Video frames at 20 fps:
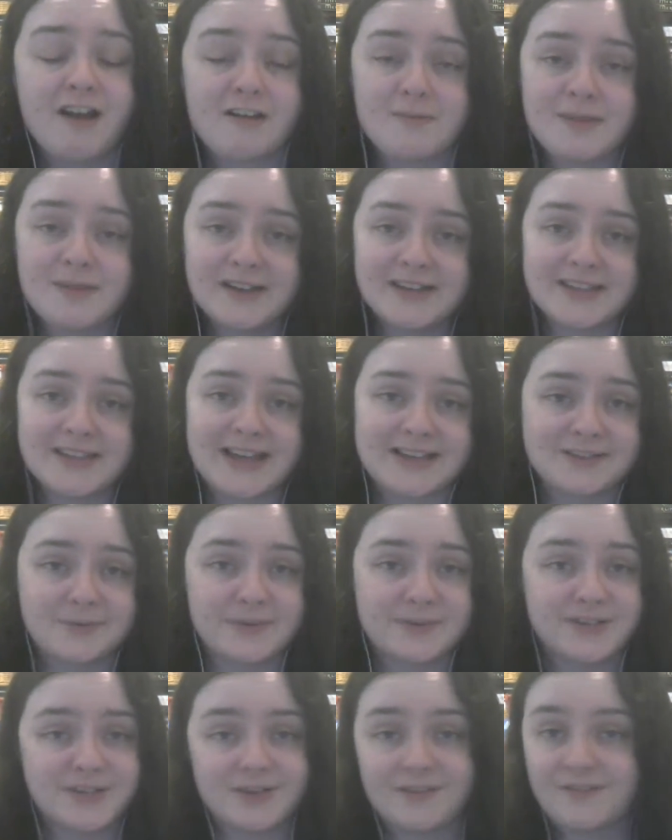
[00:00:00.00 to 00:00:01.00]
A reminder that as
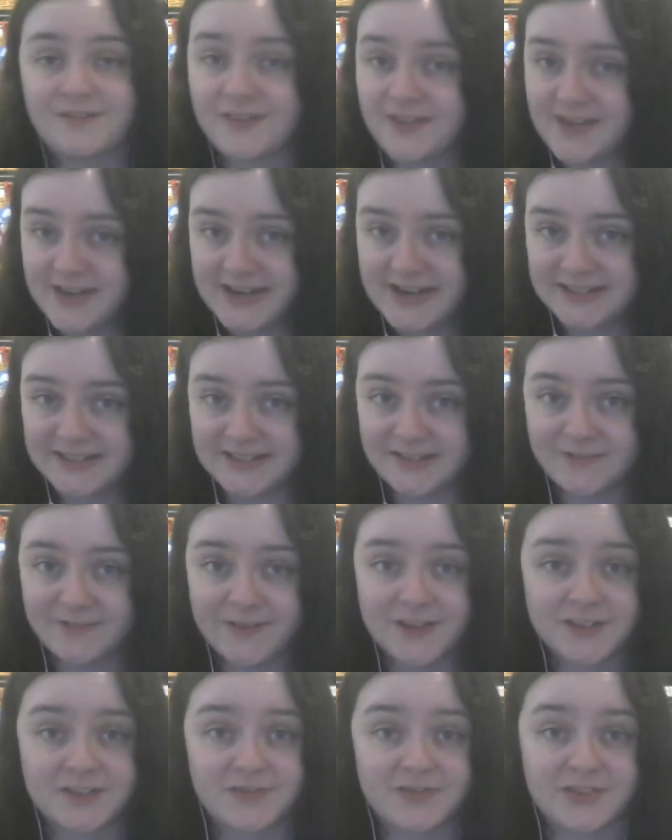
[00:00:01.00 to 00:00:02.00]
always you can find the unedited
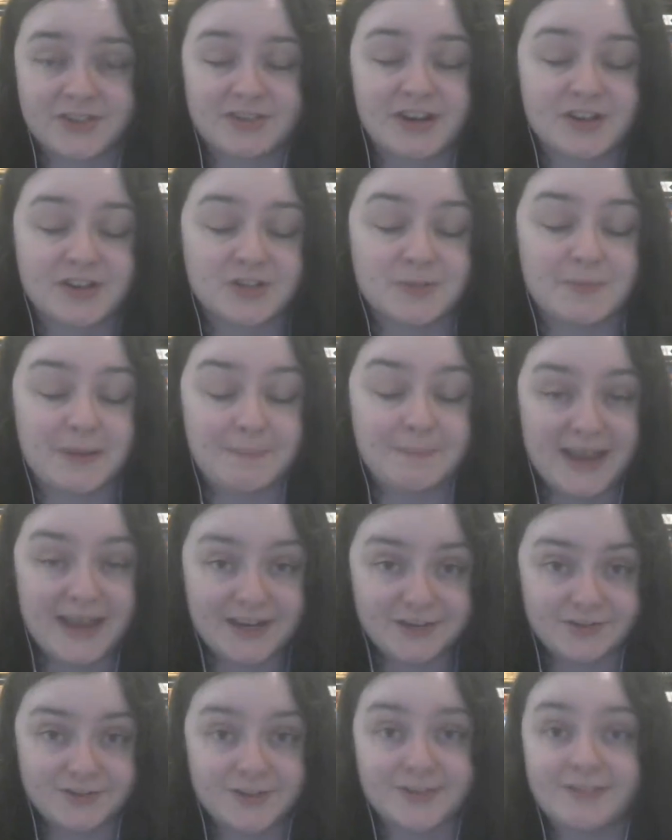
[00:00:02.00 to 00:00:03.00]
version of this reaction on my
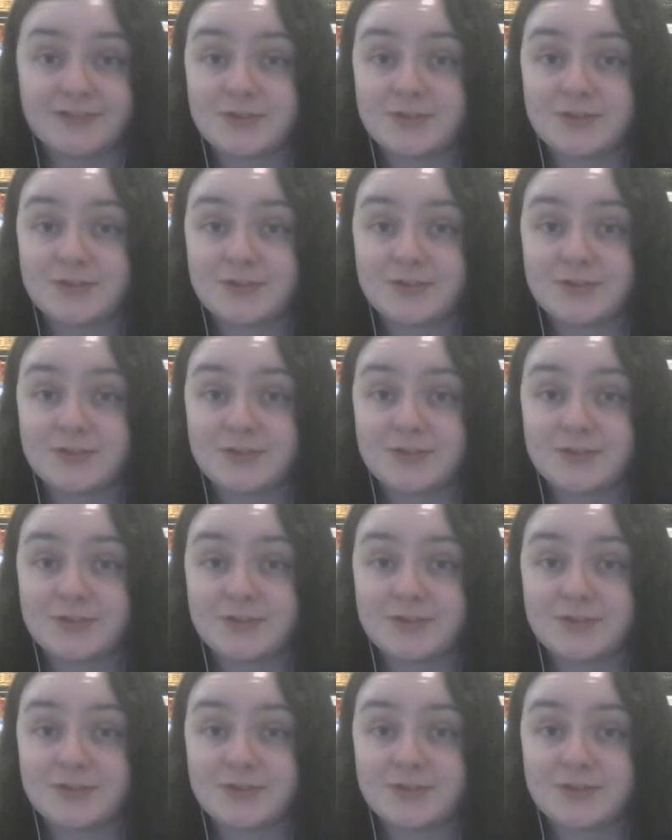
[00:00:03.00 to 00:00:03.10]
Patreon.